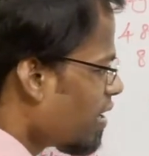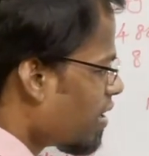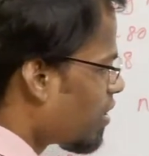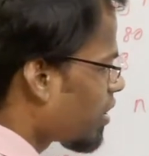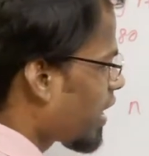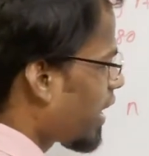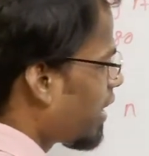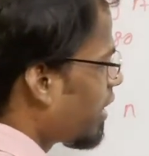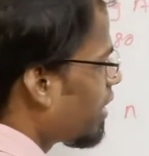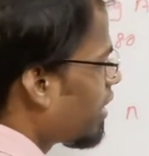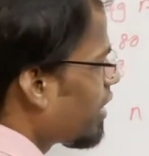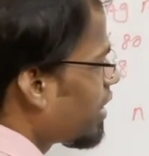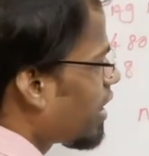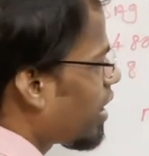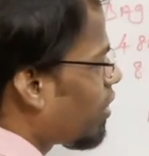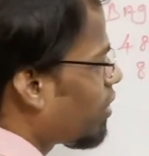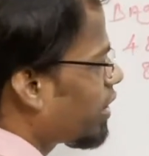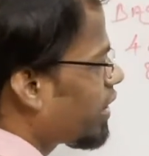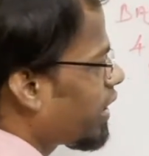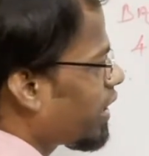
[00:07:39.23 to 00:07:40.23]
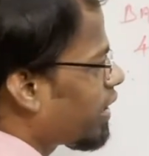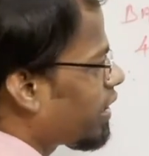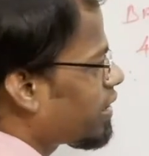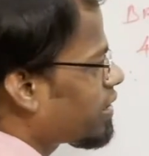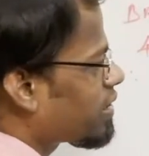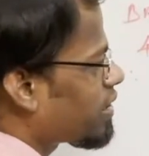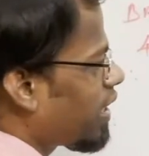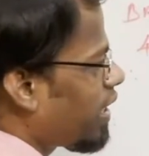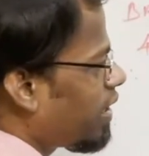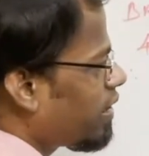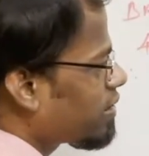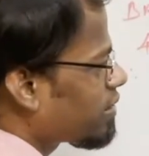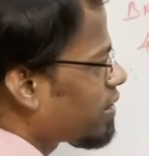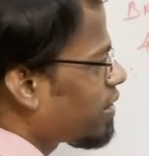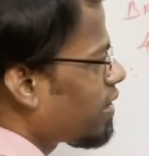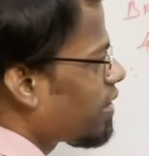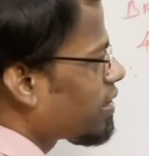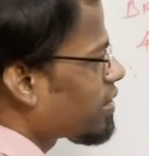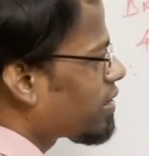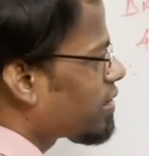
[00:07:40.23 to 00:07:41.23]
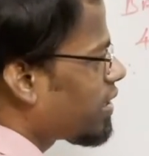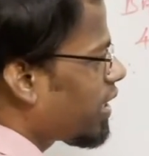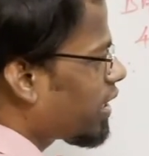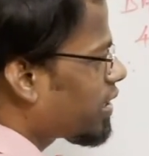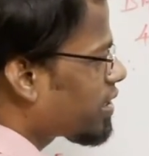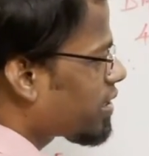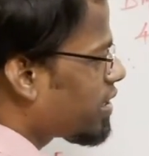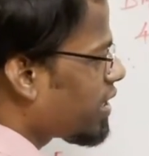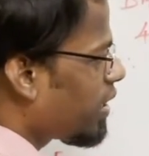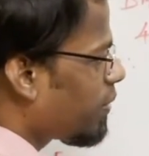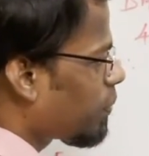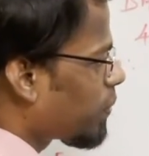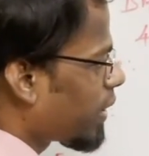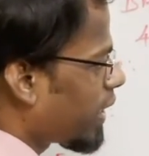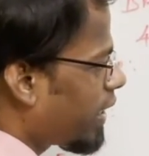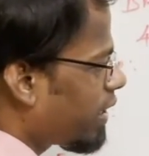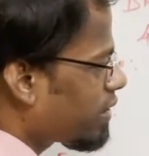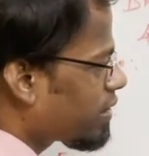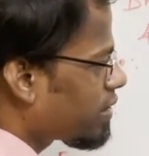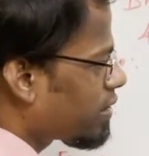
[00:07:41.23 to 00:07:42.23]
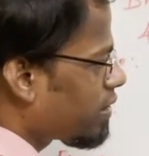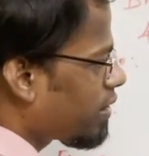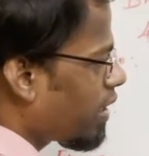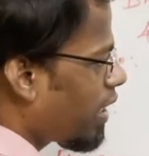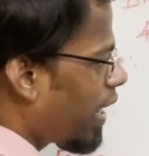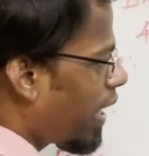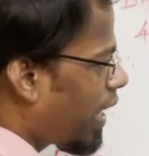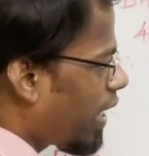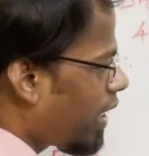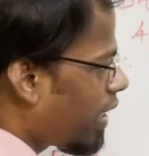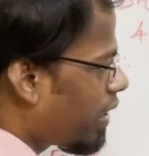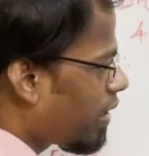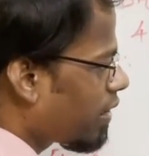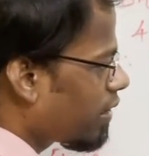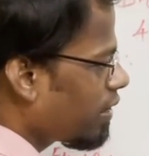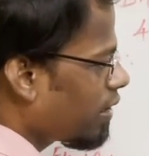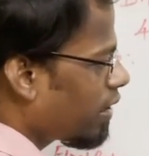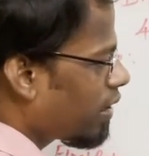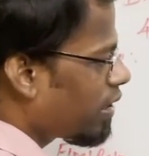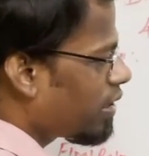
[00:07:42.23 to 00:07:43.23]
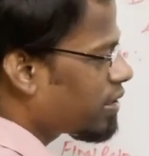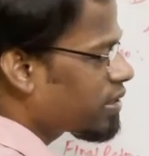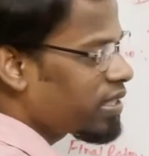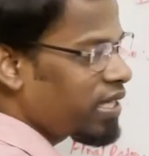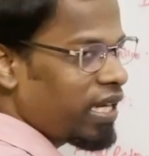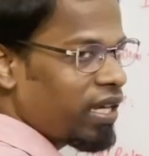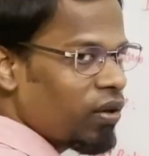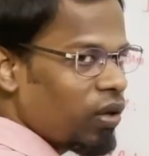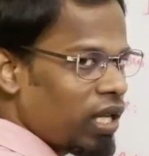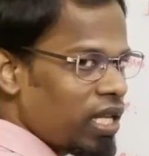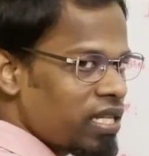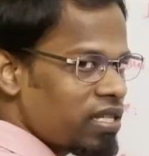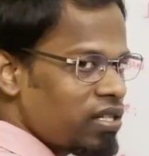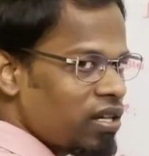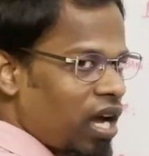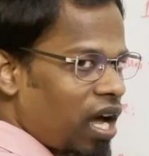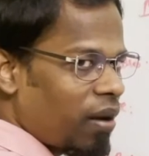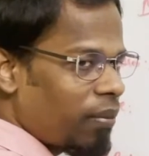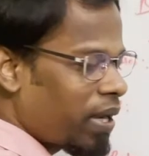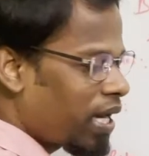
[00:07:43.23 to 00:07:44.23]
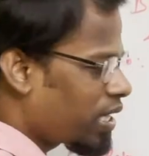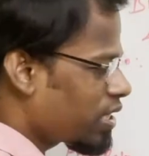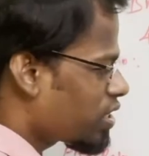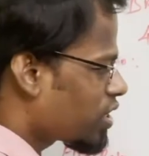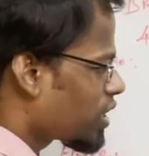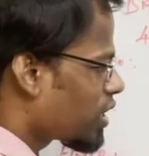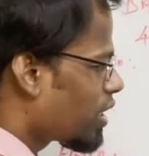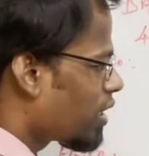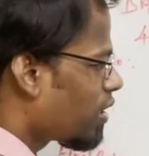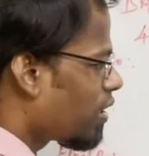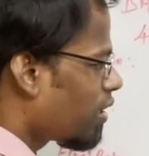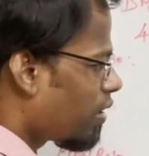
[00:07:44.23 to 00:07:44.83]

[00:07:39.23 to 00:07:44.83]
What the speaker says: Okay, now here it says 60 plus n is equals to how much?